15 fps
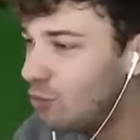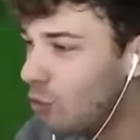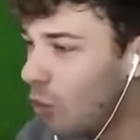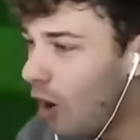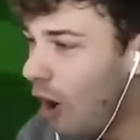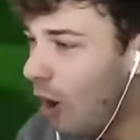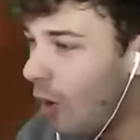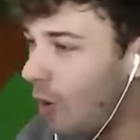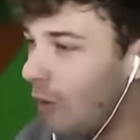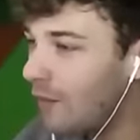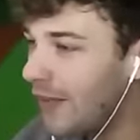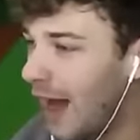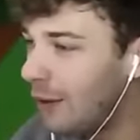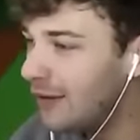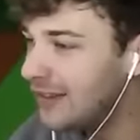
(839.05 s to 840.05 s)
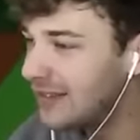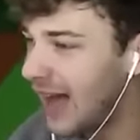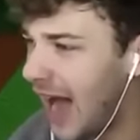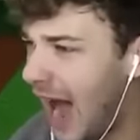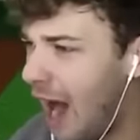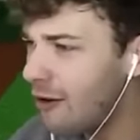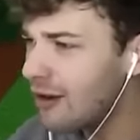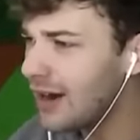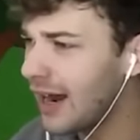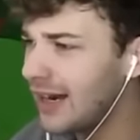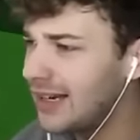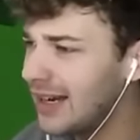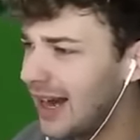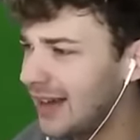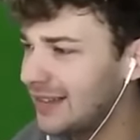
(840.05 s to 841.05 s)
Whoa, that was, how did I
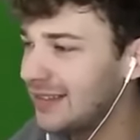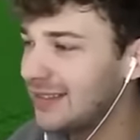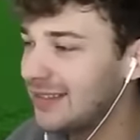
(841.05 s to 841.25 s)
not